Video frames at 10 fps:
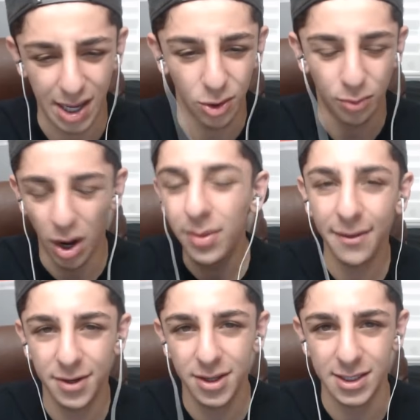time ago. Probably
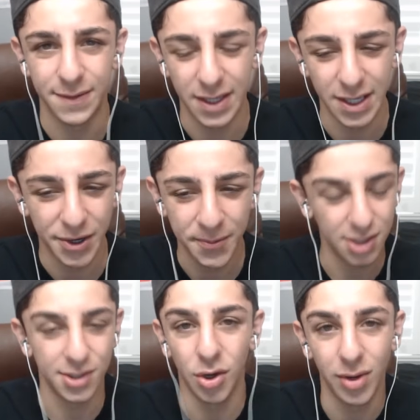after this video.
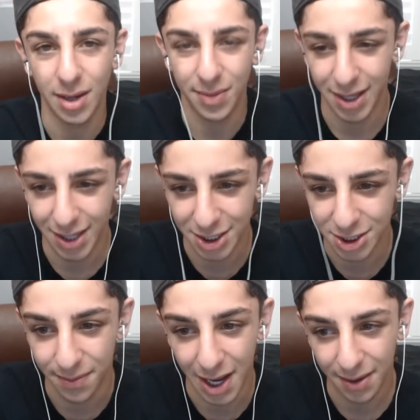There's no way I'm getting that
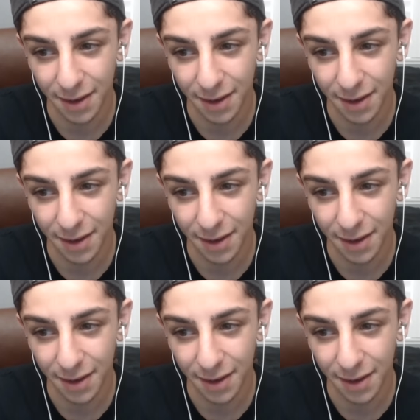shit back.